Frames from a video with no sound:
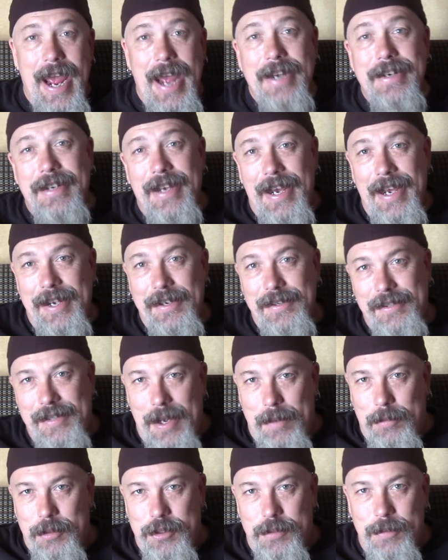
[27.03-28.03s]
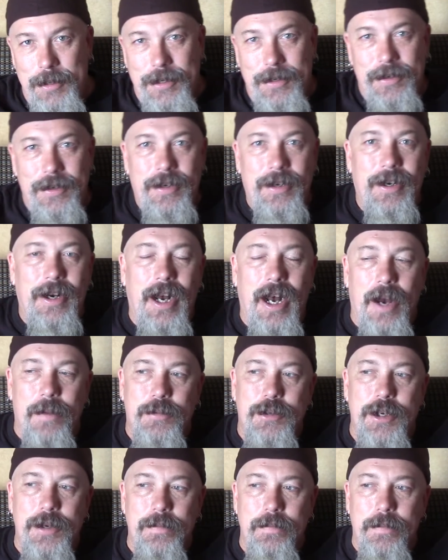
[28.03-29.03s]
anti-establishment
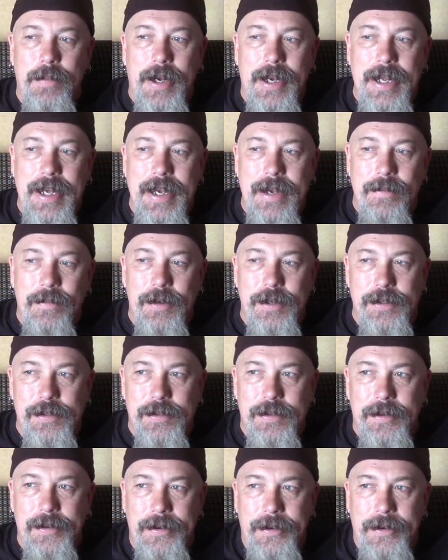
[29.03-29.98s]
option, but he was,